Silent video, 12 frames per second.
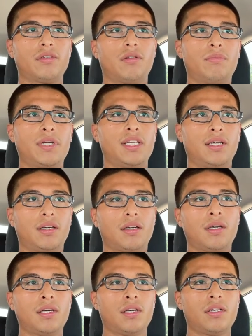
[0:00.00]
So meaning
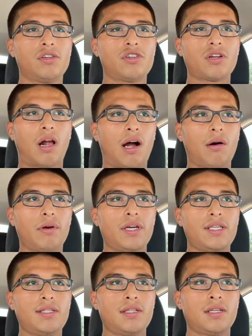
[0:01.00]
you should
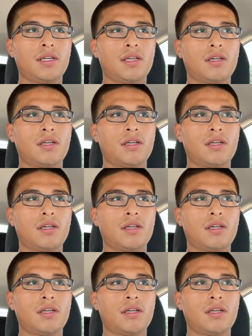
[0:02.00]
always